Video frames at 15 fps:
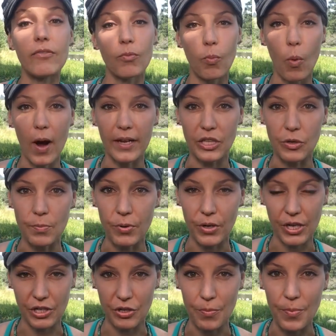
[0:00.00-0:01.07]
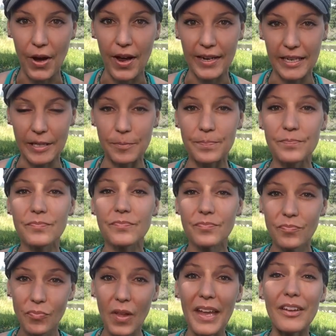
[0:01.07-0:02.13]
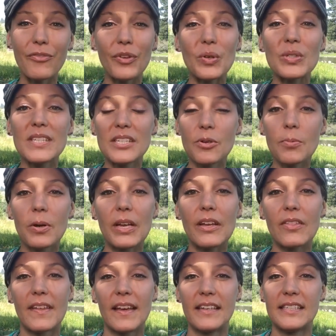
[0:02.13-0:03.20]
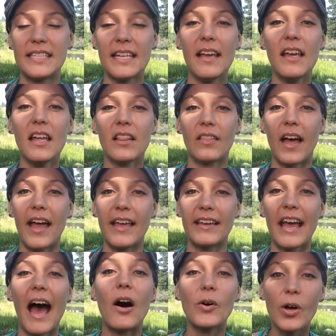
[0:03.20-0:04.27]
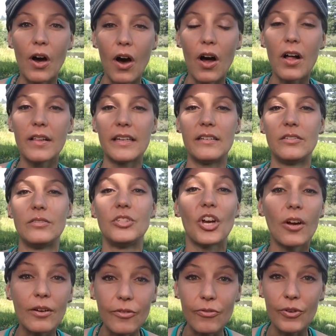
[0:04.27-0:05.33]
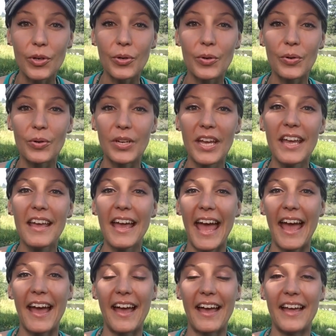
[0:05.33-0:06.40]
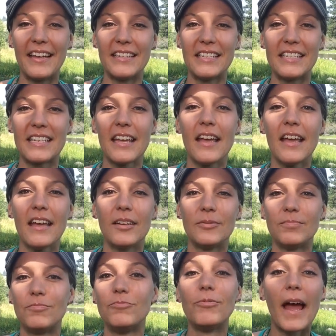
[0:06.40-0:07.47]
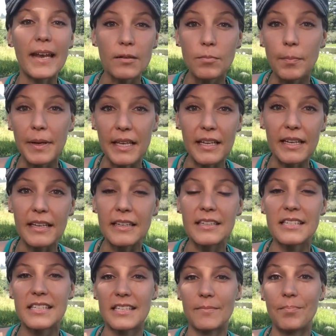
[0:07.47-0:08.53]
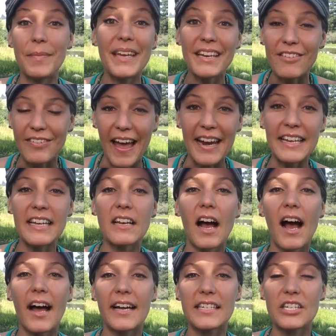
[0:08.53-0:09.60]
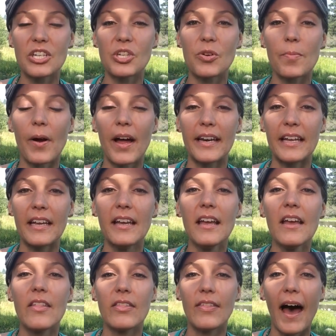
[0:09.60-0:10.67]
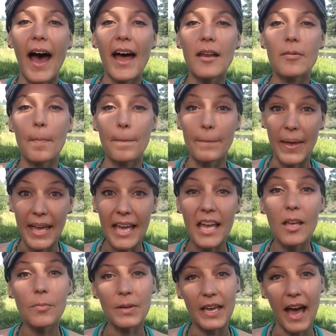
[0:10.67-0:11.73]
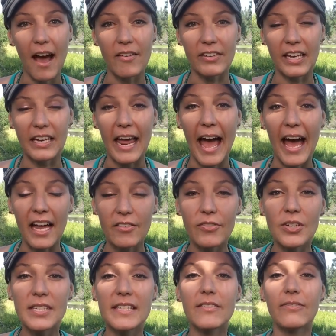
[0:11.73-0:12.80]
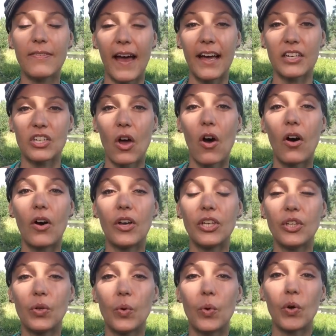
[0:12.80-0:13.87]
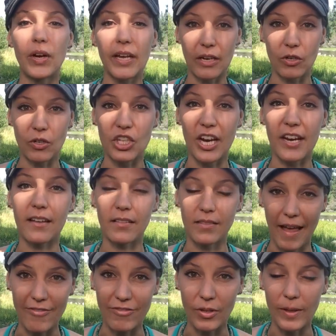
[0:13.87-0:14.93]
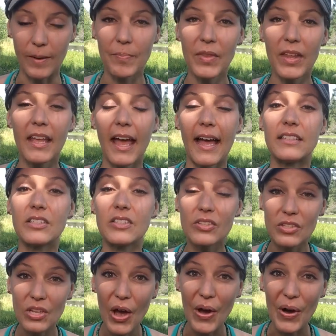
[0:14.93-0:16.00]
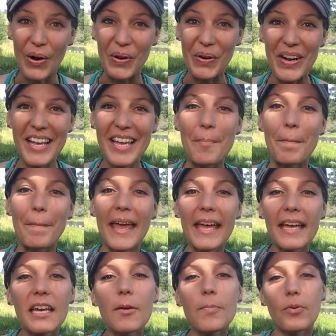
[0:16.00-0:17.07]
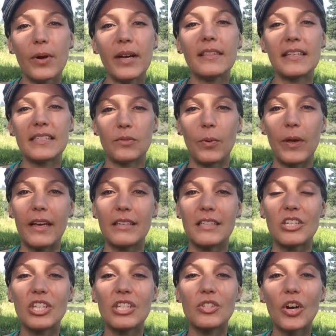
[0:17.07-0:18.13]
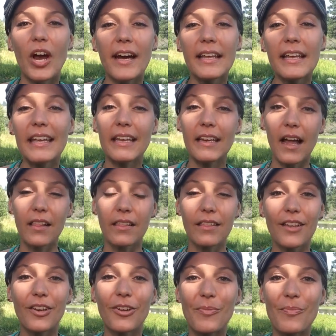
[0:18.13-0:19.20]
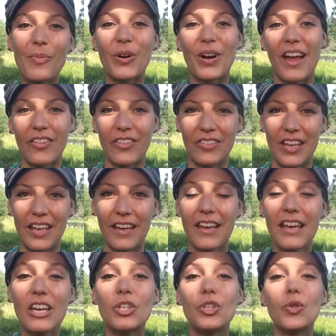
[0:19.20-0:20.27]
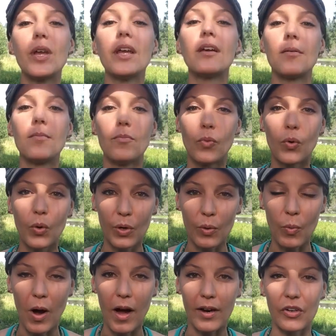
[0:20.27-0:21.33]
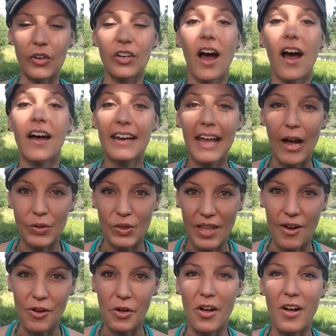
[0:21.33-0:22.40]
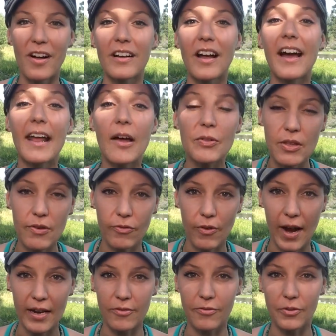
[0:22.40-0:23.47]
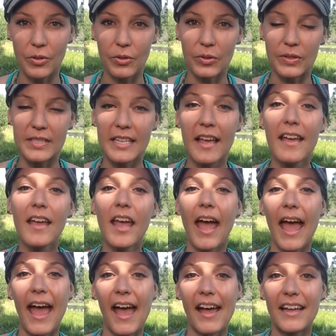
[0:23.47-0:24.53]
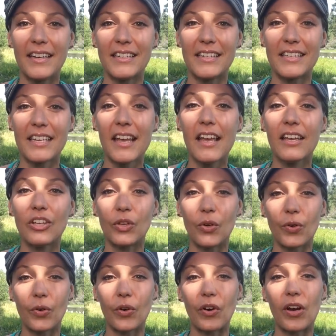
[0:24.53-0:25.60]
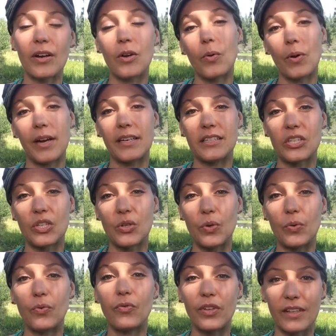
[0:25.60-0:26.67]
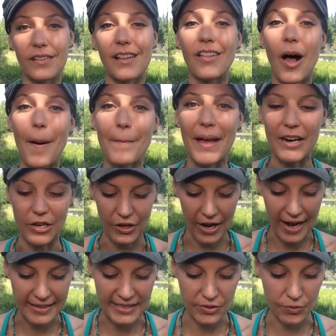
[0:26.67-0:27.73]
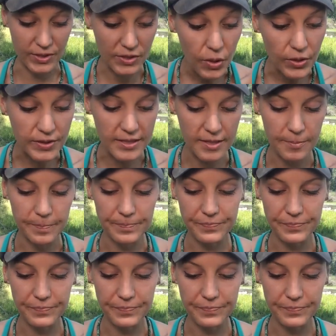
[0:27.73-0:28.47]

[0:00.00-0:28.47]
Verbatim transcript: of what you put in your body if you're still putting things like alcohol and junk food and red meat, meat of any kind into your body, that may be having an adverse effect on your energetic level. And so make it a point this week to just try to eat a little more healthy, drink more water, cut out the alcohol, cut out the fried foods, and you're going to feel a lot better as a result.